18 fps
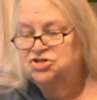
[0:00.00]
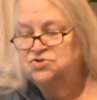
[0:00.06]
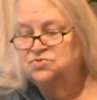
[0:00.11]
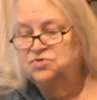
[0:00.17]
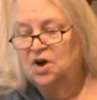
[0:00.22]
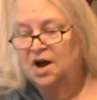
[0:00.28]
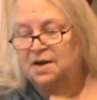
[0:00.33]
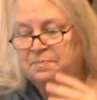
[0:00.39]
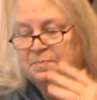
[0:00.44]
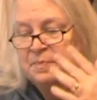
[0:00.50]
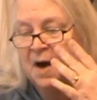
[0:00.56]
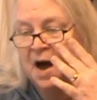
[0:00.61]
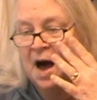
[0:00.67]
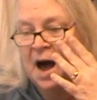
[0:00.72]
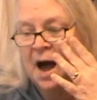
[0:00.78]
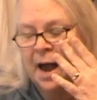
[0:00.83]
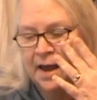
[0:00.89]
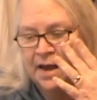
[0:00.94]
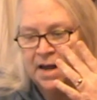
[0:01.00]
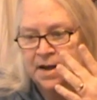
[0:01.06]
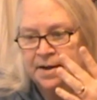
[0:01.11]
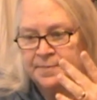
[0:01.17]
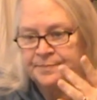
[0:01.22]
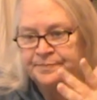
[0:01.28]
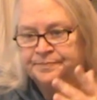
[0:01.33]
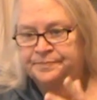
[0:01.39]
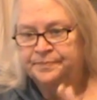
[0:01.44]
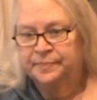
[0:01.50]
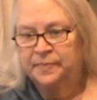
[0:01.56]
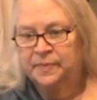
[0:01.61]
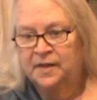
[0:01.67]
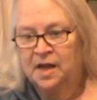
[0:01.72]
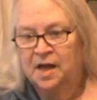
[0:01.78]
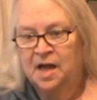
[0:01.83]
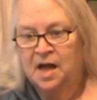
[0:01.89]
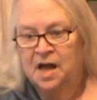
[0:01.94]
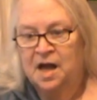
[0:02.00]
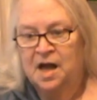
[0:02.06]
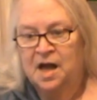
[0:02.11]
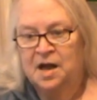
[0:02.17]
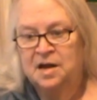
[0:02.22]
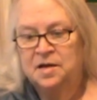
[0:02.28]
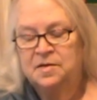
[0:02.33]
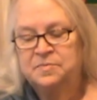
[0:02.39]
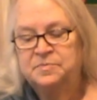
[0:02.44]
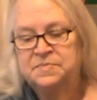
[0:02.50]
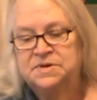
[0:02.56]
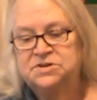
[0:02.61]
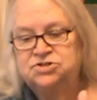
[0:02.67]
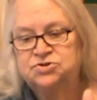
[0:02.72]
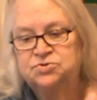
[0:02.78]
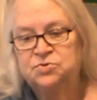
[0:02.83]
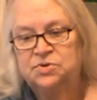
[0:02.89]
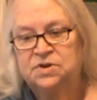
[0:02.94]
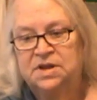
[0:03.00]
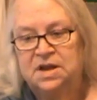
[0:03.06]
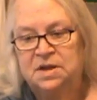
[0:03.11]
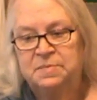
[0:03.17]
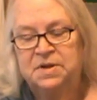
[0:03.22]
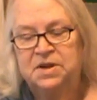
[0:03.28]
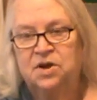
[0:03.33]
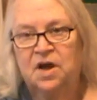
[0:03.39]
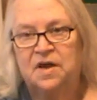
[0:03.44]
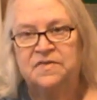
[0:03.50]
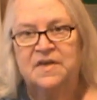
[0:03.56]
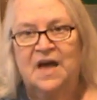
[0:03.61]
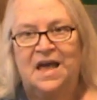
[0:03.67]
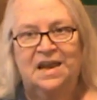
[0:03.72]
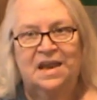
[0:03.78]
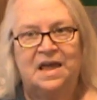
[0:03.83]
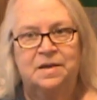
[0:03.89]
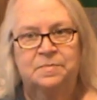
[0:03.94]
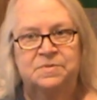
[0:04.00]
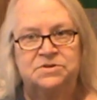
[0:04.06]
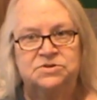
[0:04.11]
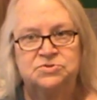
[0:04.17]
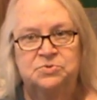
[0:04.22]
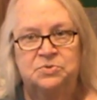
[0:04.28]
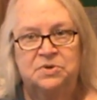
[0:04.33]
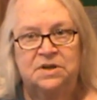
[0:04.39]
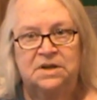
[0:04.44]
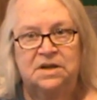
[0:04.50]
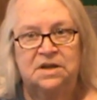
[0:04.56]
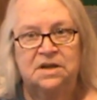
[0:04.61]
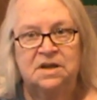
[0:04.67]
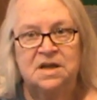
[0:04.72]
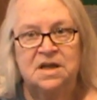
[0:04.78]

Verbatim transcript: Do not buy patchouli because I like patchouli.